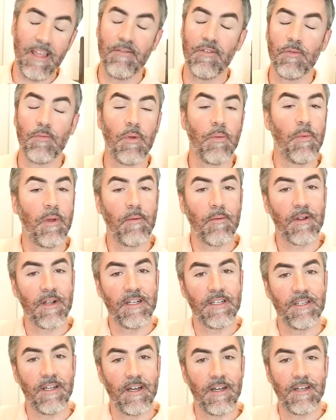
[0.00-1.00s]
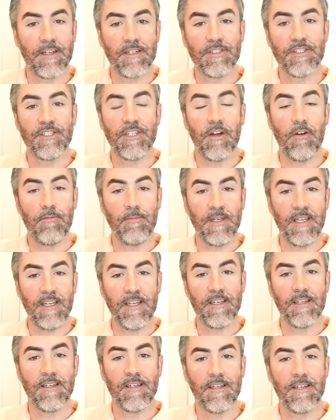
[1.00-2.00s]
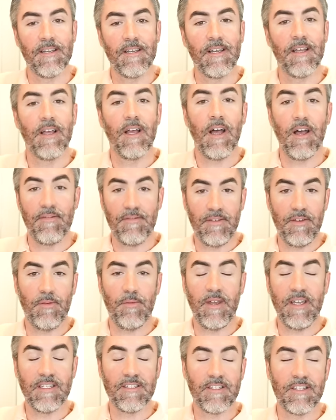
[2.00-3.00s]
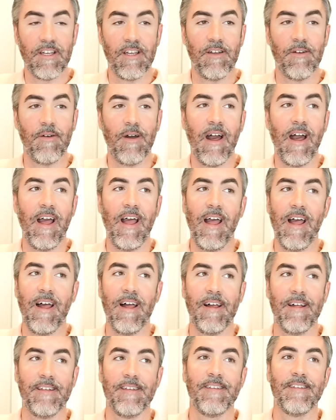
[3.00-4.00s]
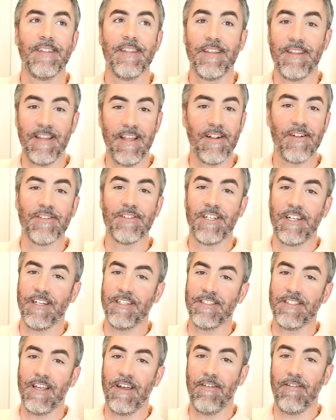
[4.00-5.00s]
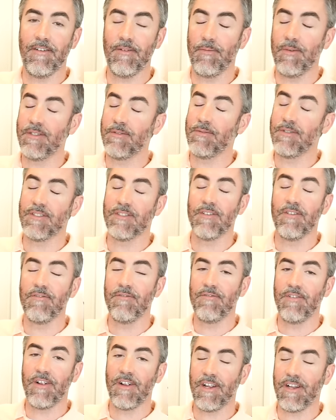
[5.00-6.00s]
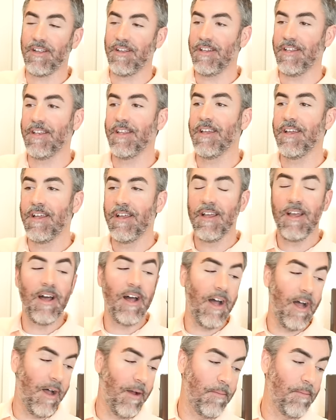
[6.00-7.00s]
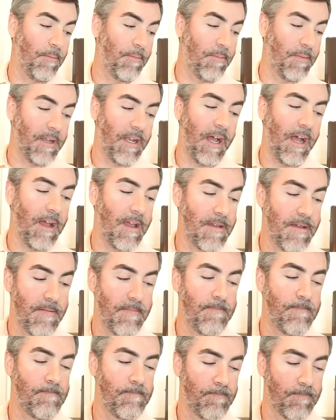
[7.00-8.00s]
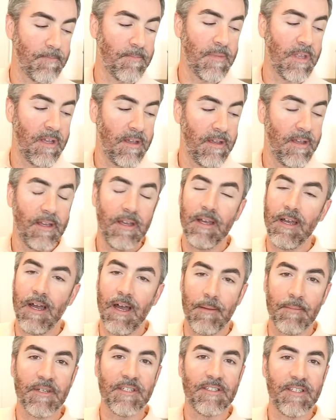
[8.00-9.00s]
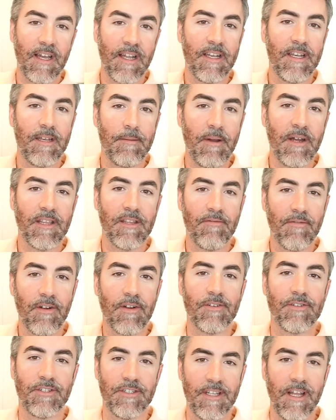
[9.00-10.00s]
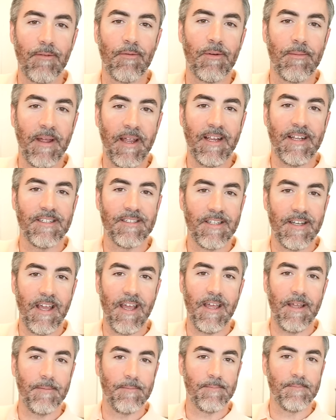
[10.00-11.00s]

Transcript: Even when we were in Shelby a few weeks ago, I had their chicken salad, which was very good. I'm excited about the version that we're making today.